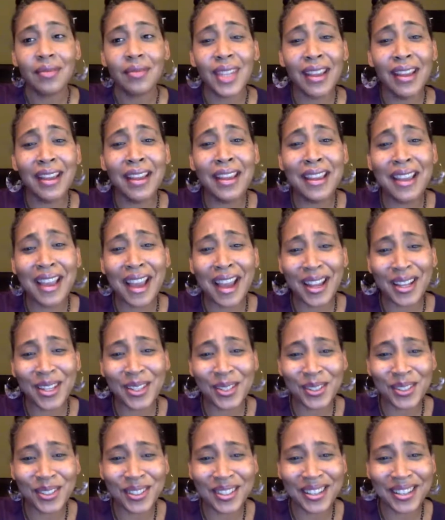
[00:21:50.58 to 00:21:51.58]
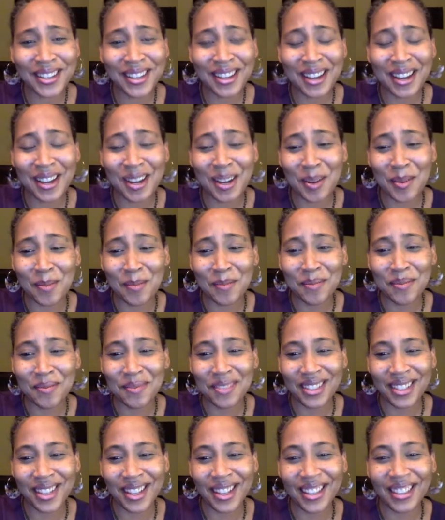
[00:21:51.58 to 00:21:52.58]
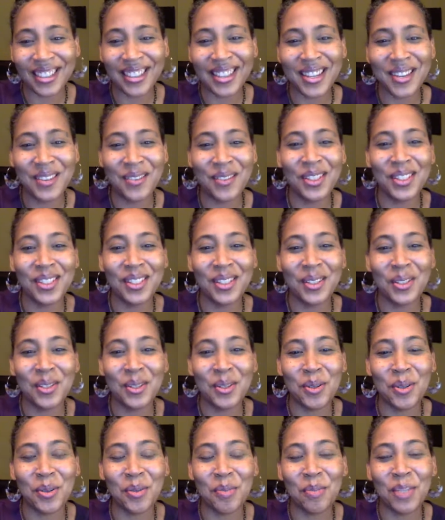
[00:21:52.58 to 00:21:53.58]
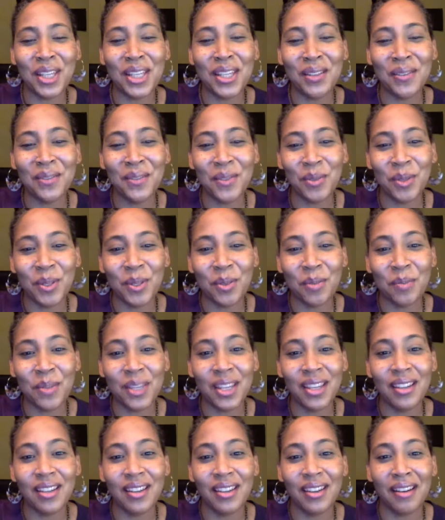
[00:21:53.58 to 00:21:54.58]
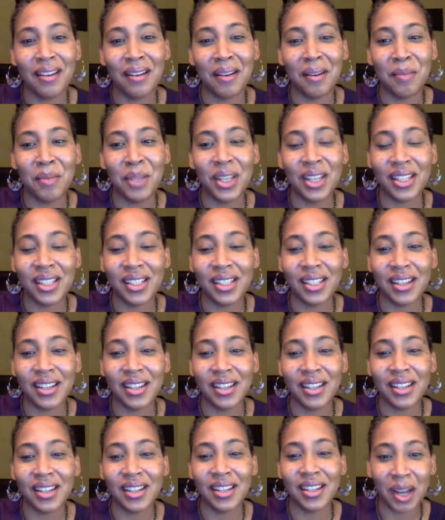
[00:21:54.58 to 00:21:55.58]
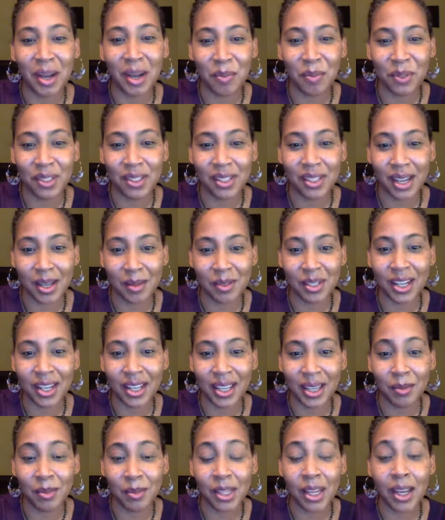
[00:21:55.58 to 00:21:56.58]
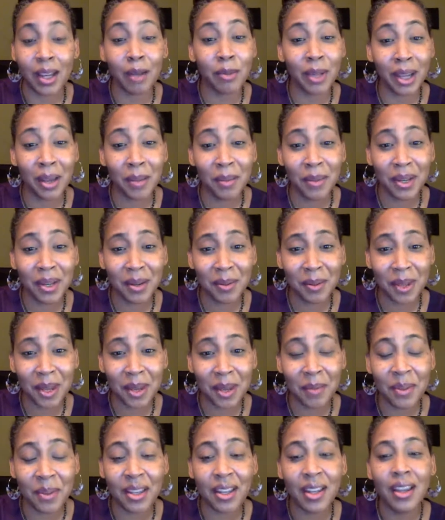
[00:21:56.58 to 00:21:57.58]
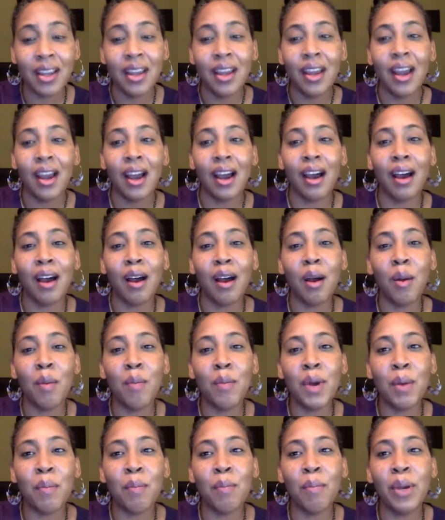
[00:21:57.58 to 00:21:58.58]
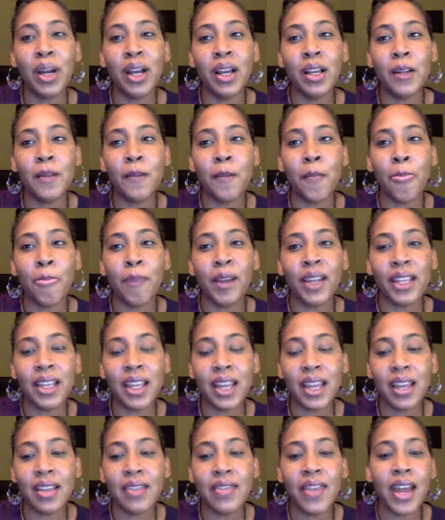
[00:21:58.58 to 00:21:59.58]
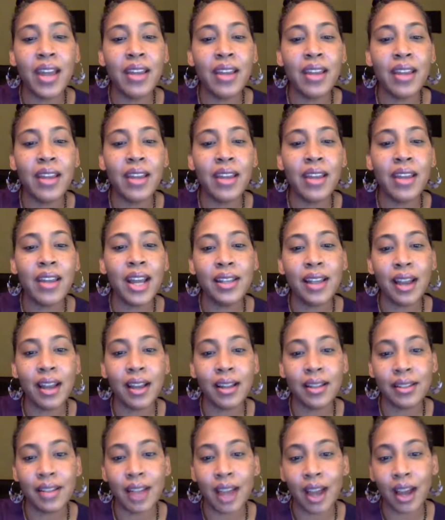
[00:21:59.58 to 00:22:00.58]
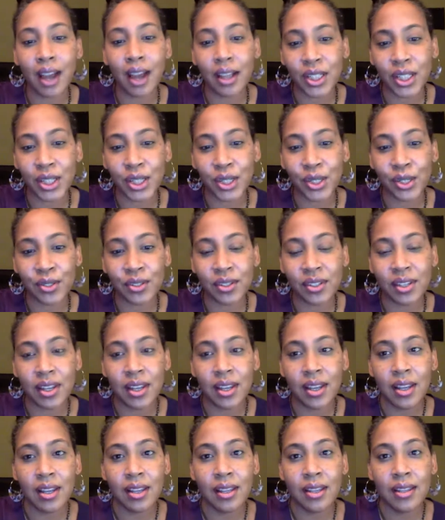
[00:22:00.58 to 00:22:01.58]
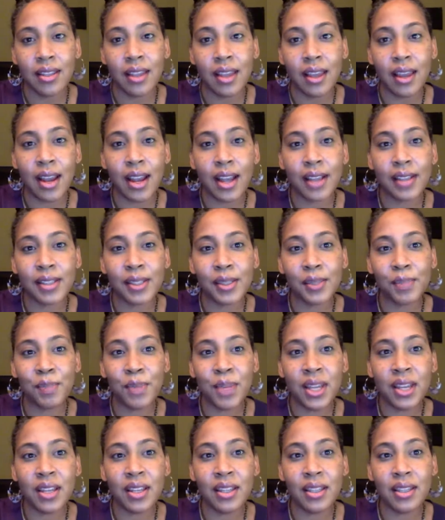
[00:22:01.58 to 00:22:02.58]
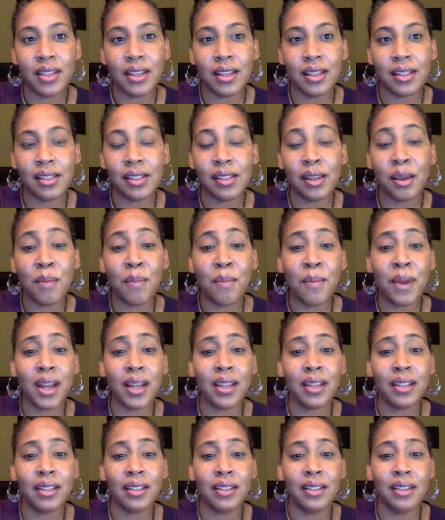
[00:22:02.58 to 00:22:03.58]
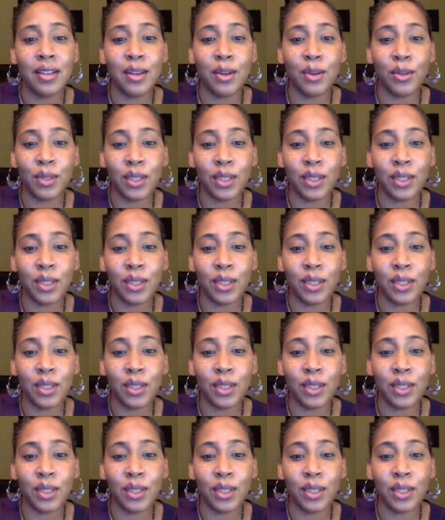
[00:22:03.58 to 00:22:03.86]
He actually, I think was a little peeved with me because he called me a couple of times and I kept saying, I'm coming. But again, that $99 that I spent that some might, you know,